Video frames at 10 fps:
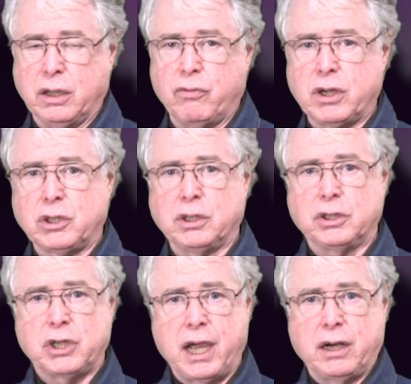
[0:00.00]

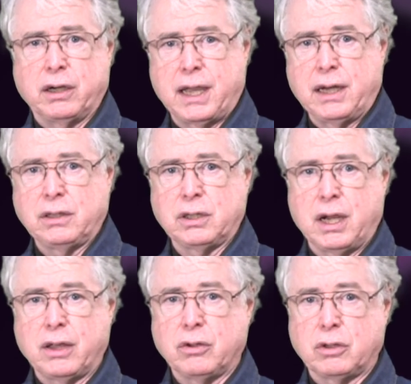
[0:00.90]
are getting
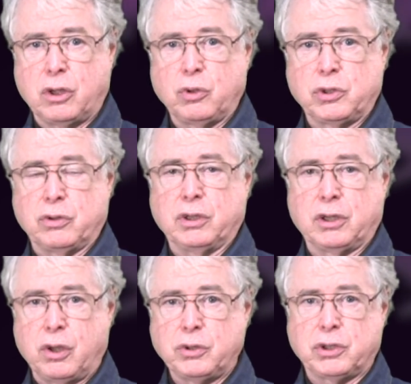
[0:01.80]
together closer and
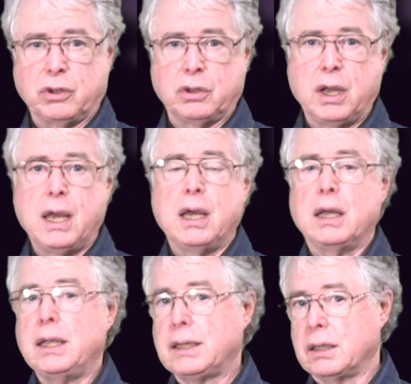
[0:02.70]
closer
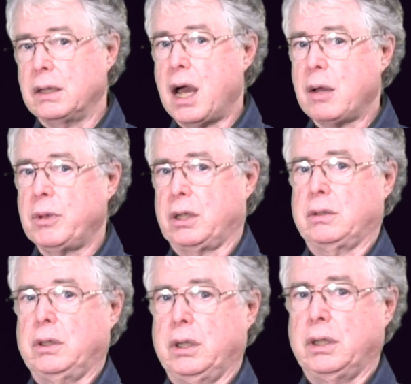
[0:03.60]

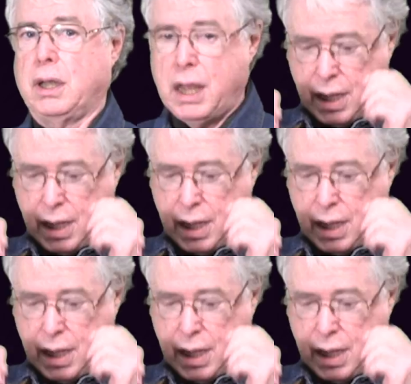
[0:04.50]
economically,